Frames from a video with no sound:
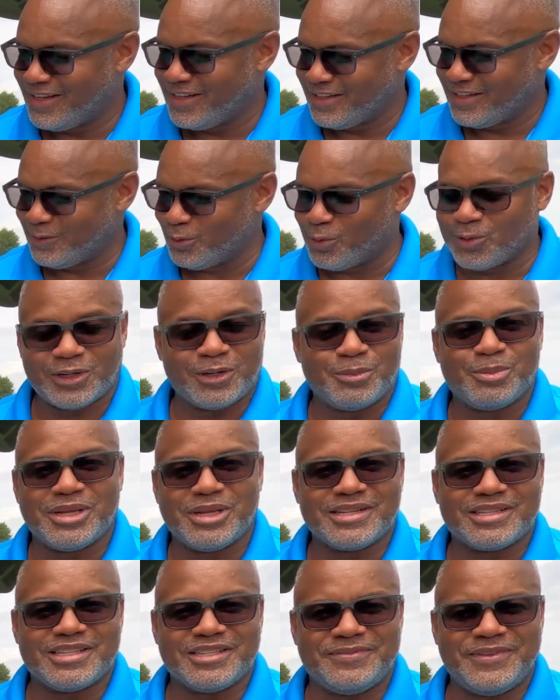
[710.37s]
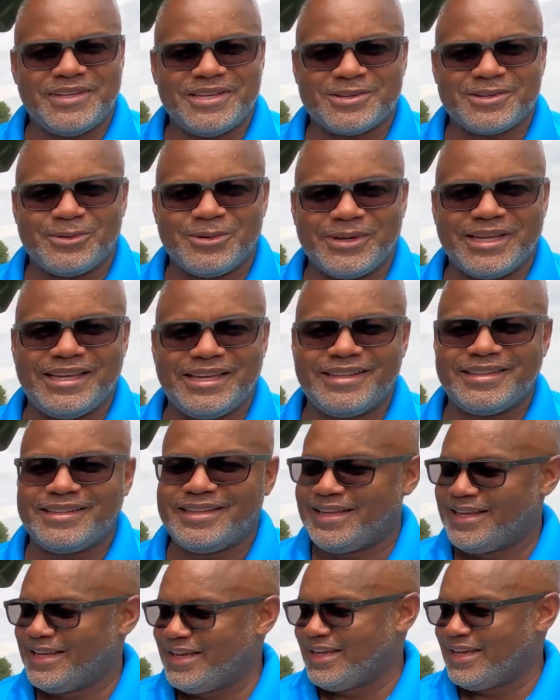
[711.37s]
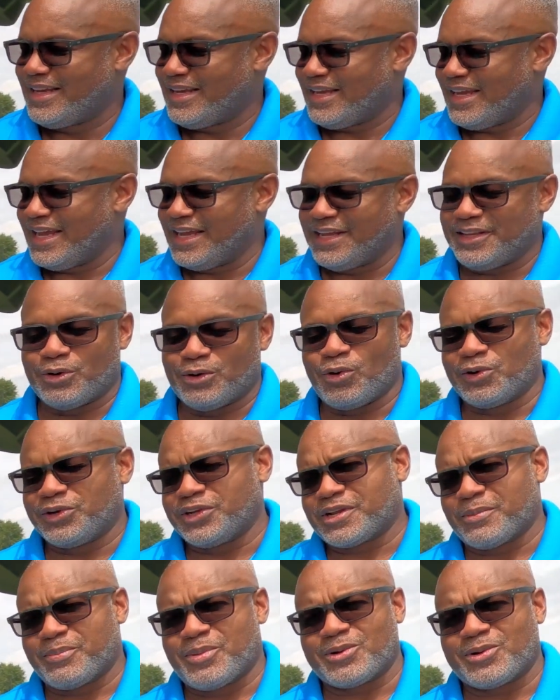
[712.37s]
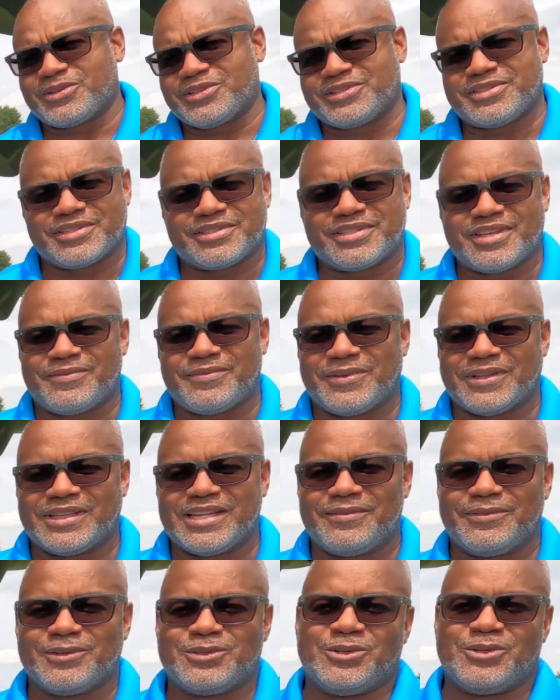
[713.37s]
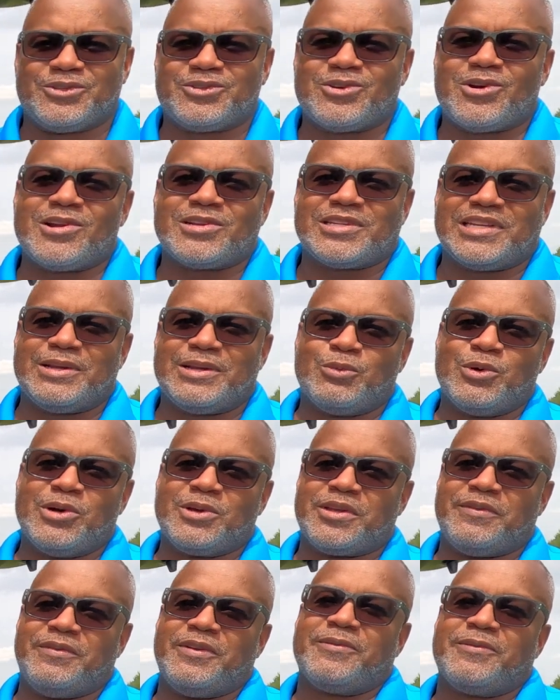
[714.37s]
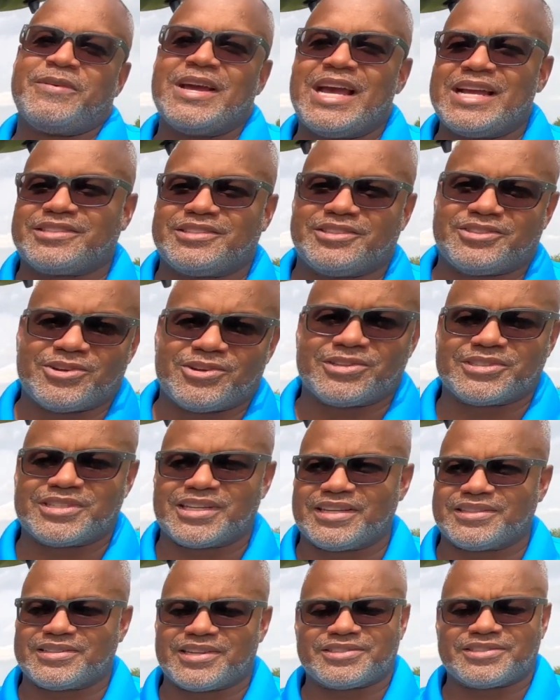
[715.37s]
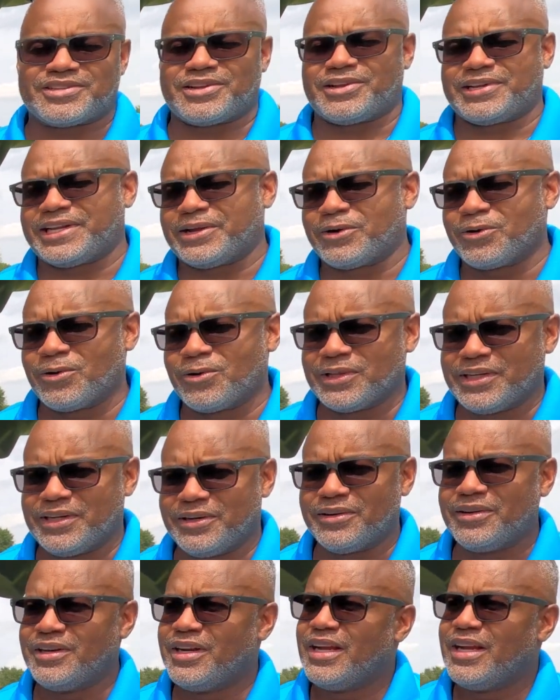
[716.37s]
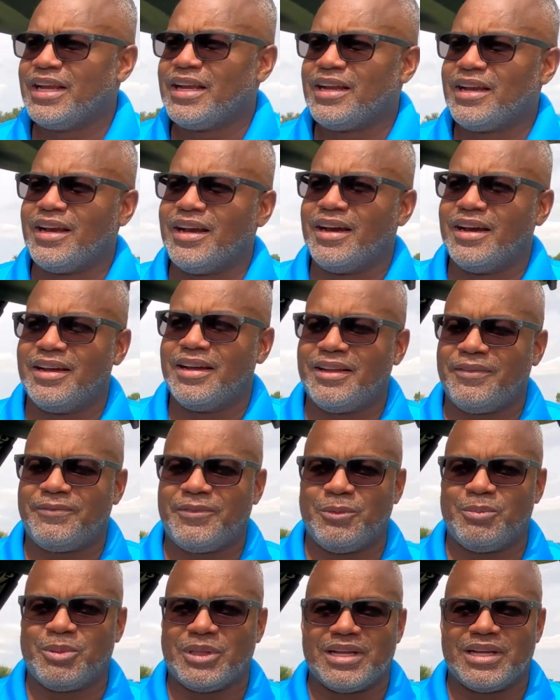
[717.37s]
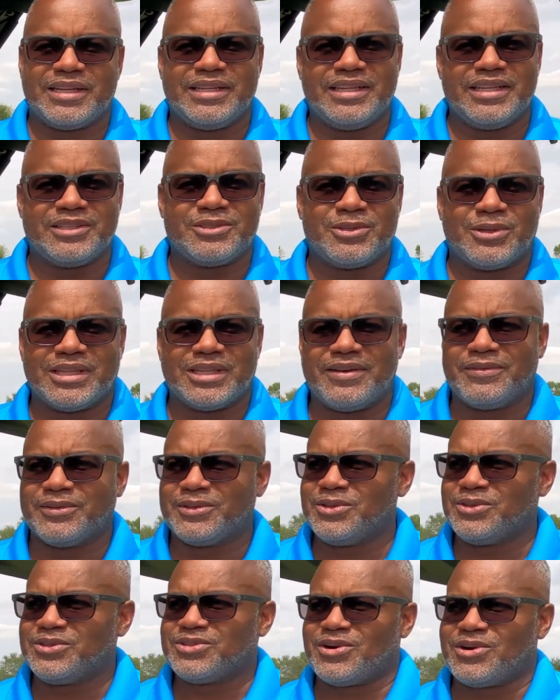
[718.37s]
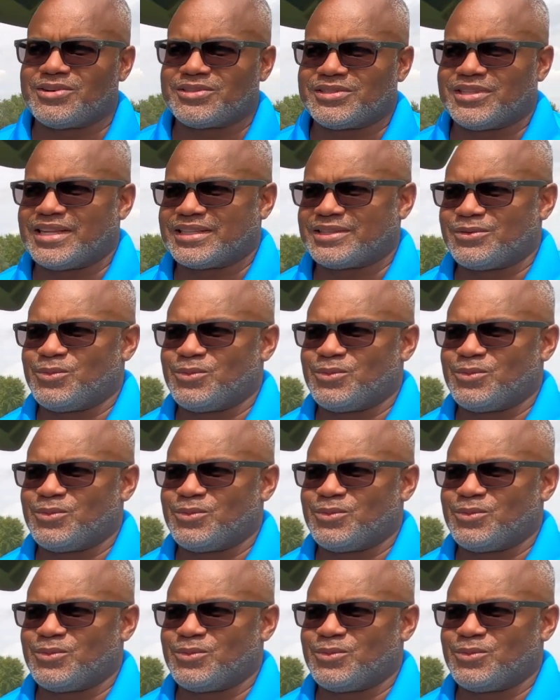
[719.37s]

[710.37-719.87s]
in order to plug this vehicle in, or you can purchase yourself a level 2 charger. It will give you the fastest charge, like as I stated earlier. If you plug it into a level 2 charger like the